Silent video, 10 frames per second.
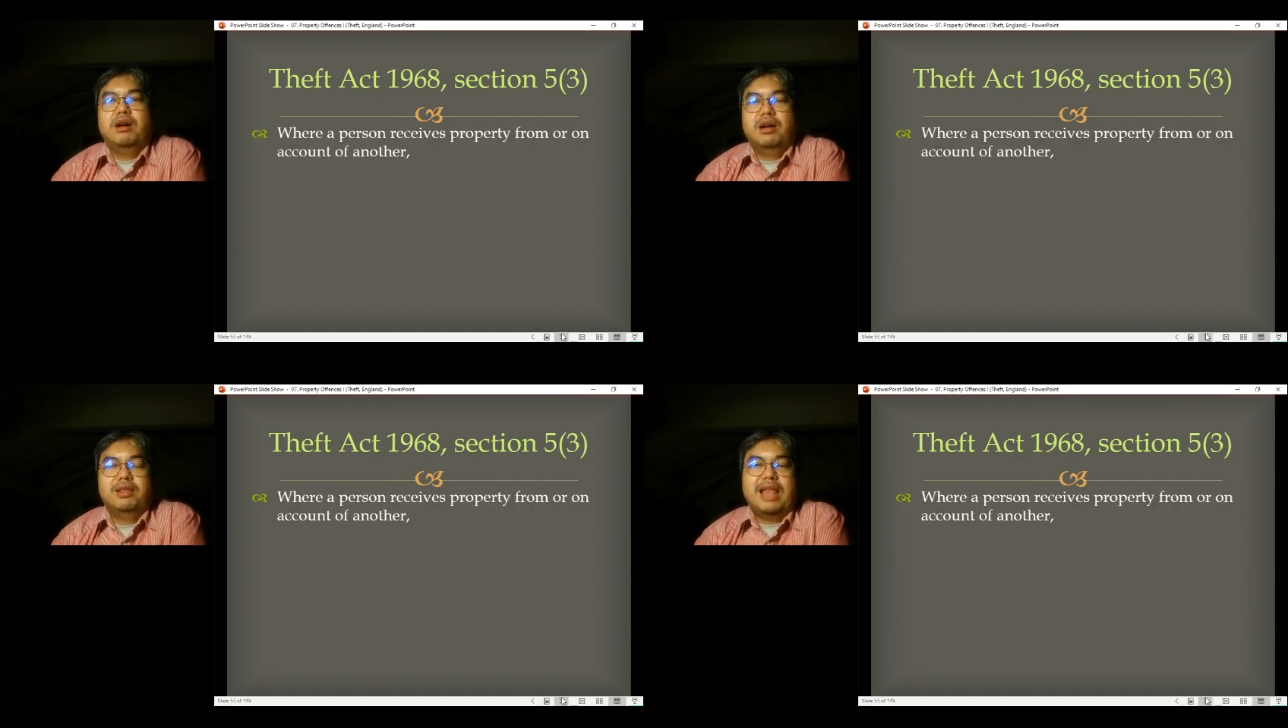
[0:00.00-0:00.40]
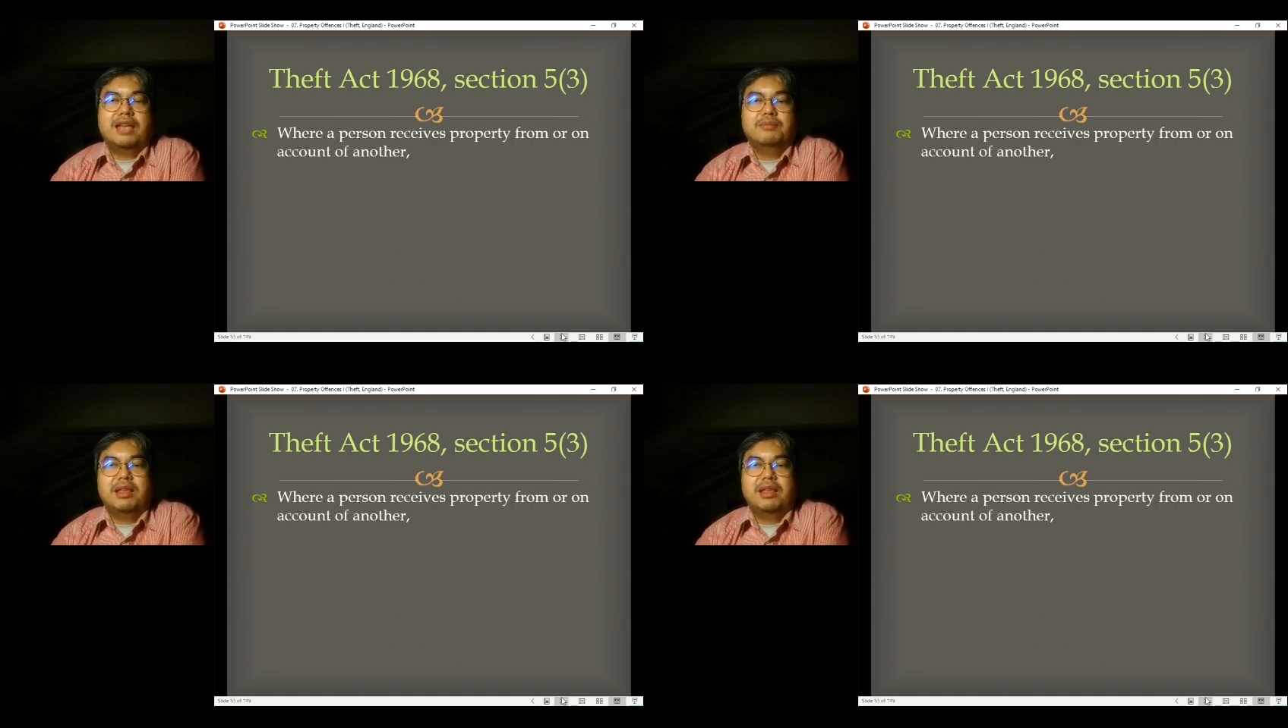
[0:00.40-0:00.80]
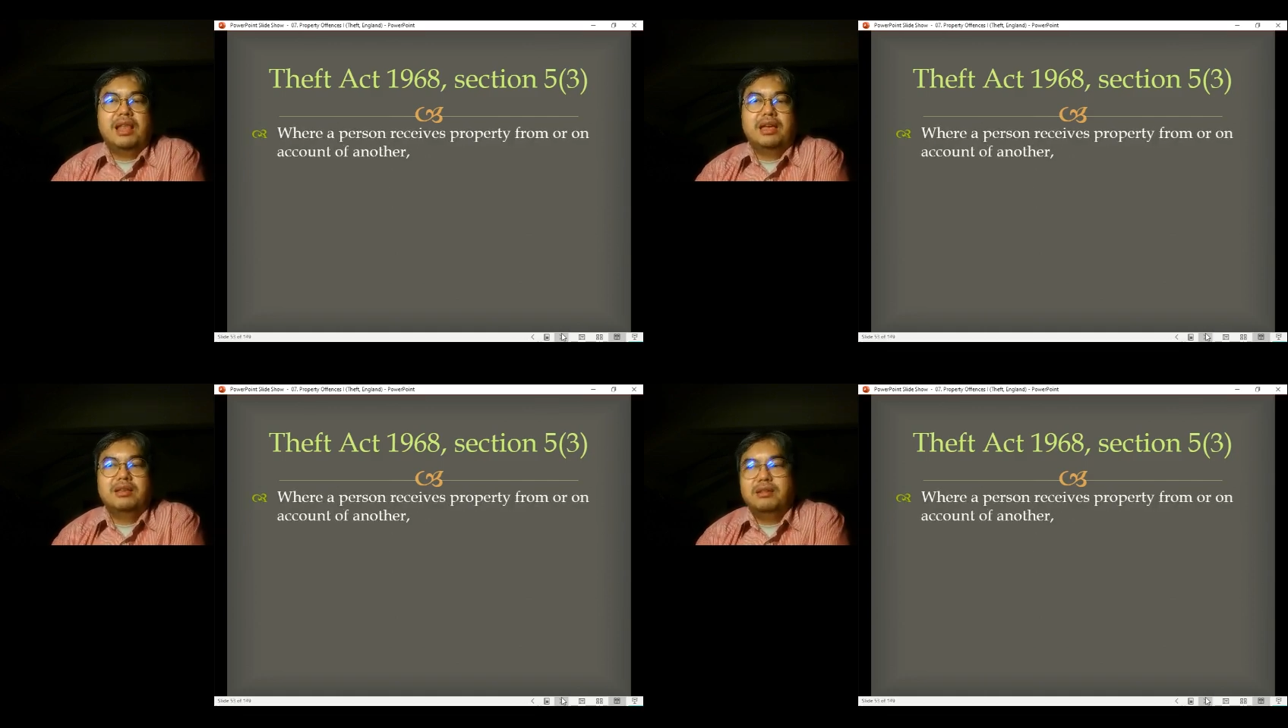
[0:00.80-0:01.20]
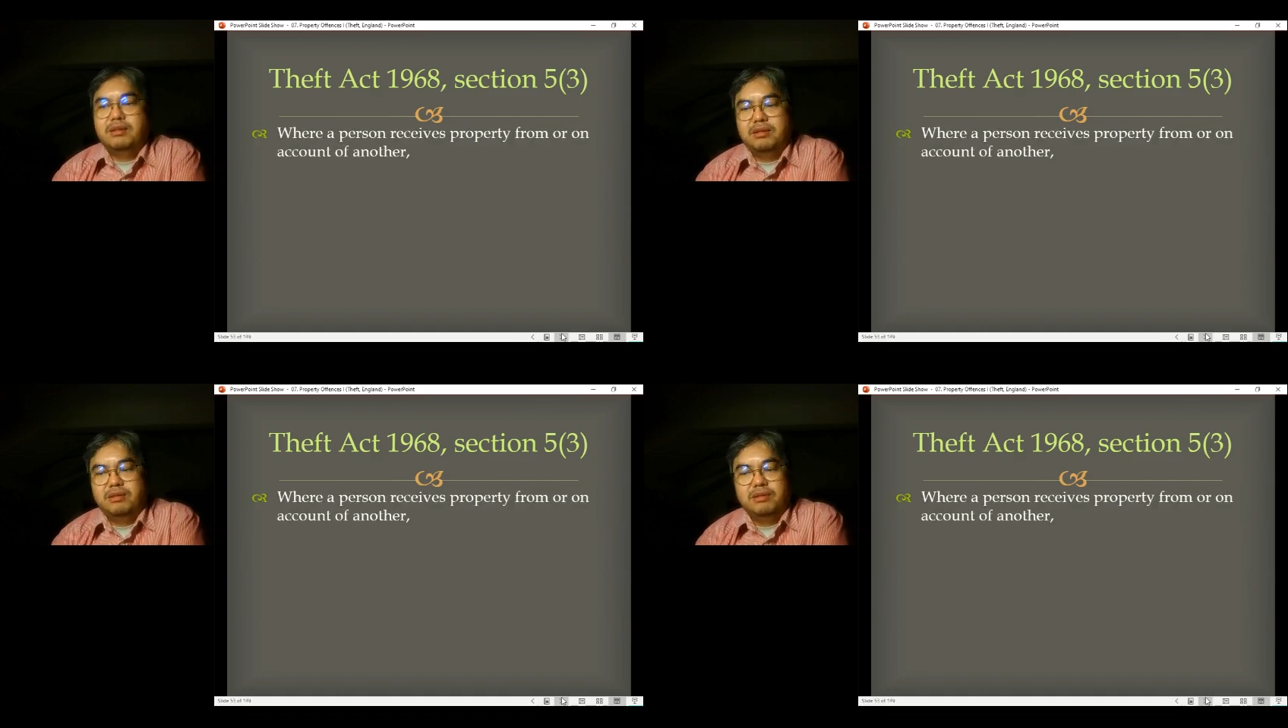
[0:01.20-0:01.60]
line by line,
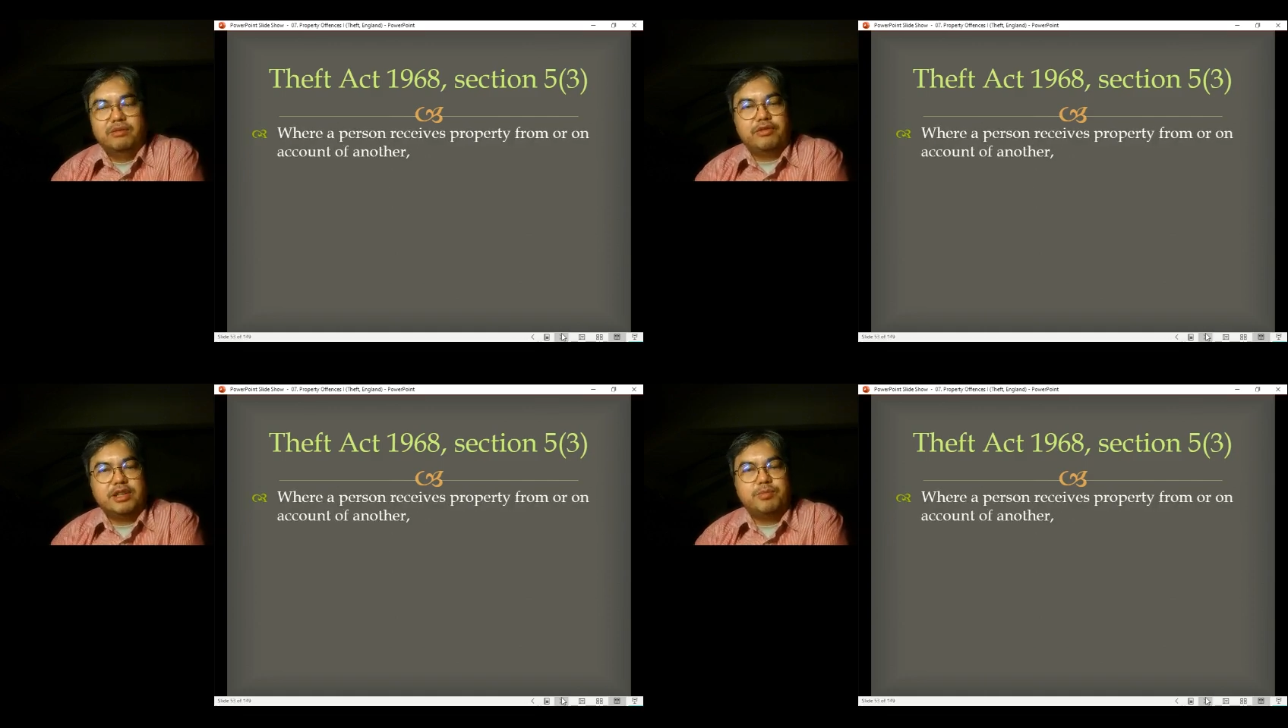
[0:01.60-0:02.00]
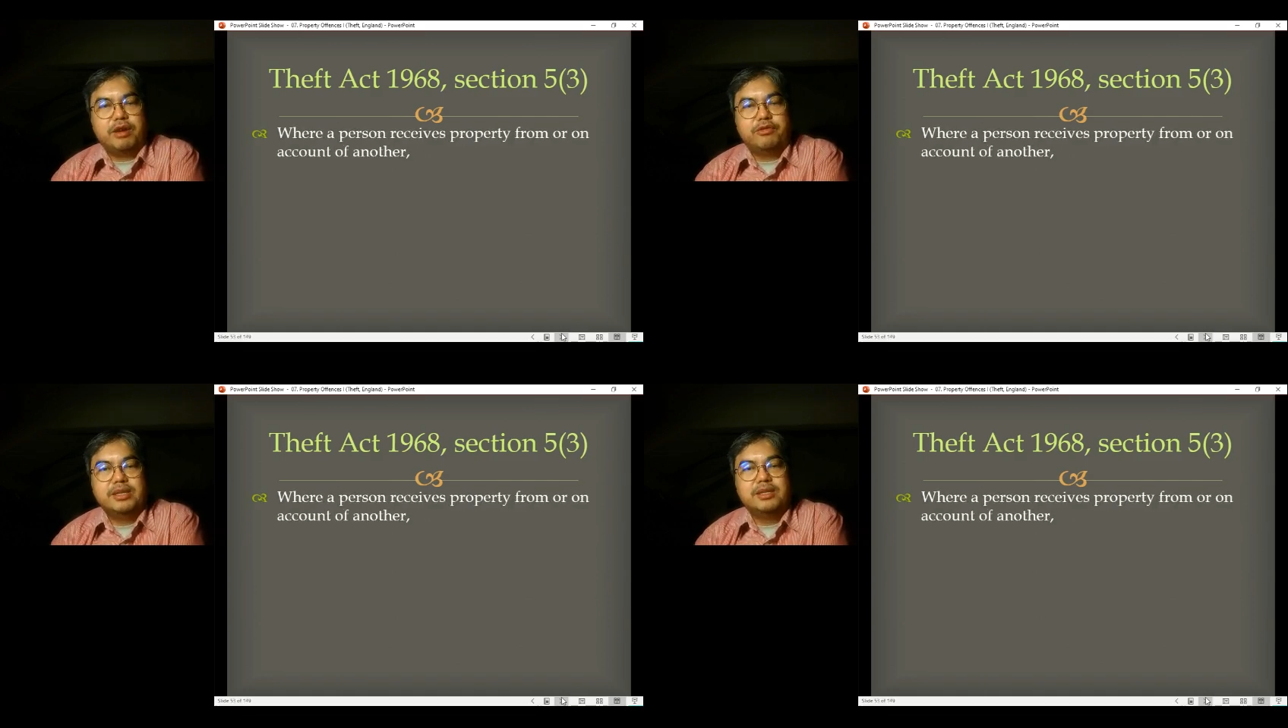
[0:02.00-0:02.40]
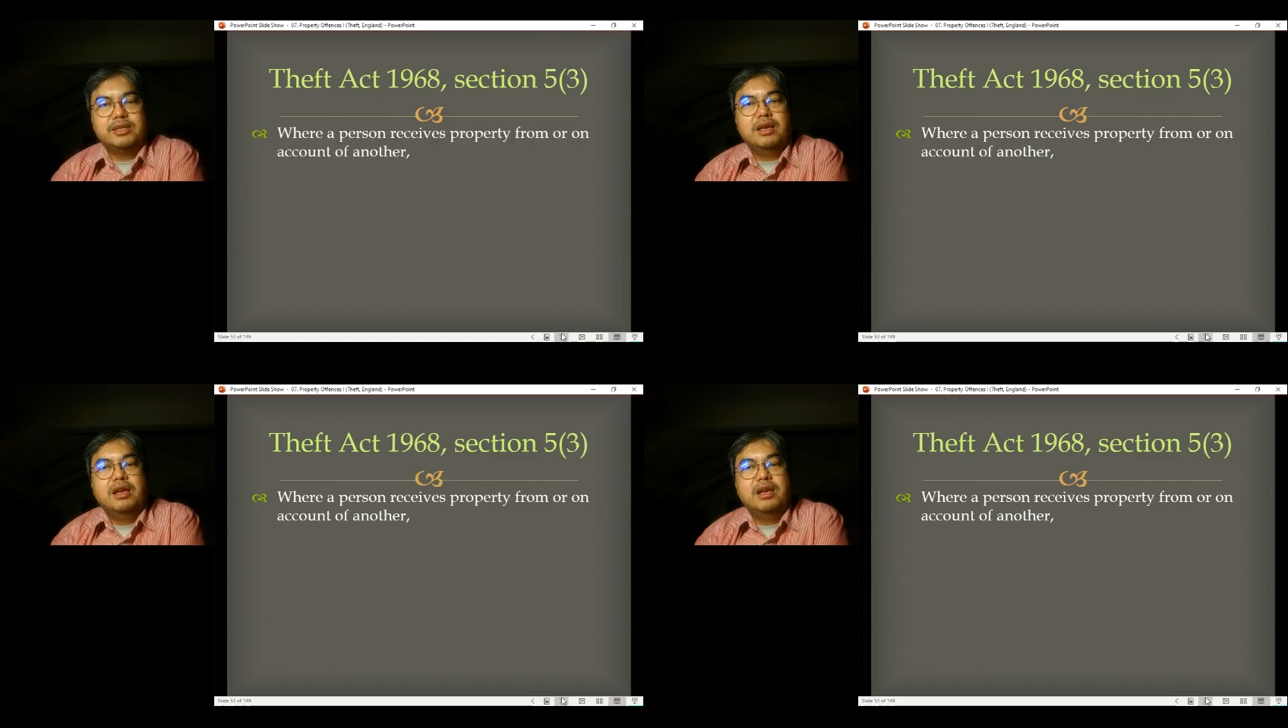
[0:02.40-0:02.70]
phrase by phrase,